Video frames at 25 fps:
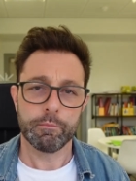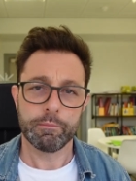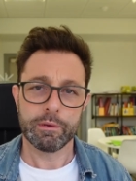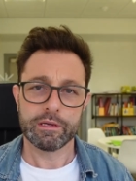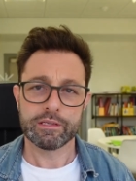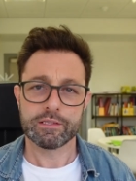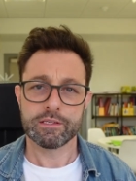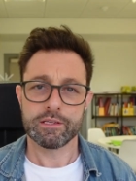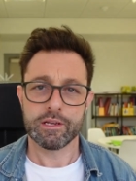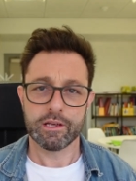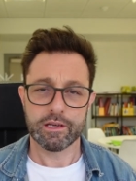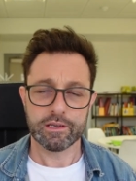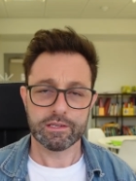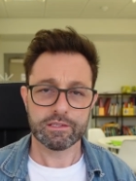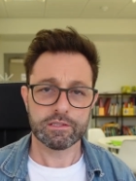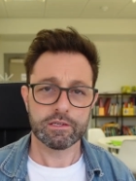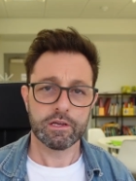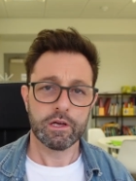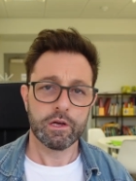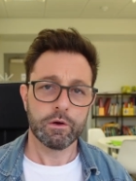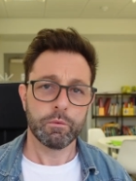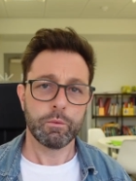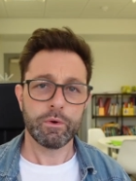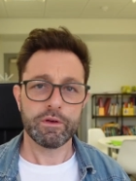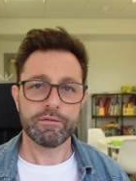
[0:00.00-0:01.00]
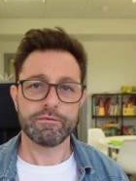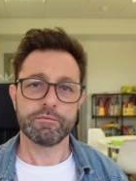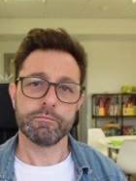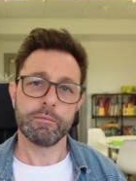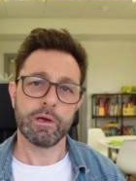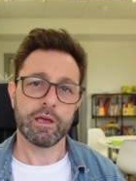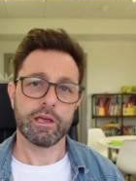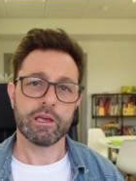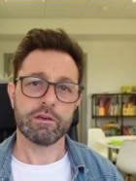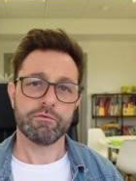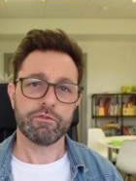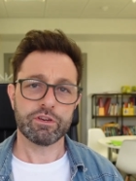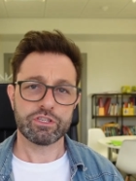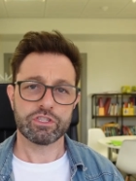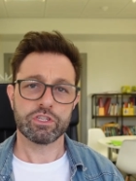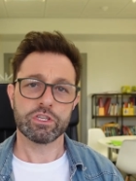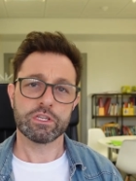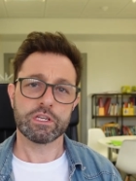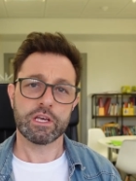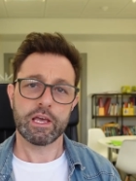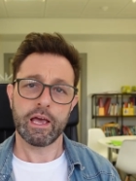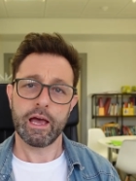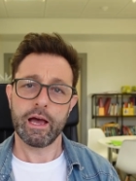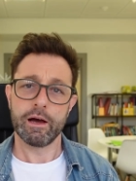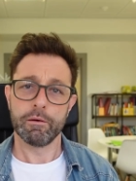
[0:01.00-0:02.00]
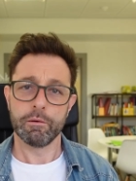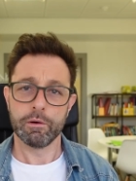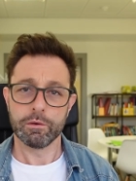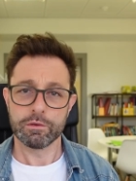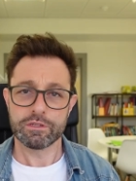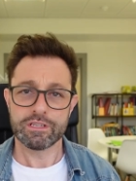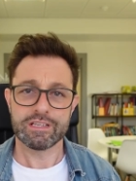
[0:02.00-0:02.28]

Business with me, Richard Cowell.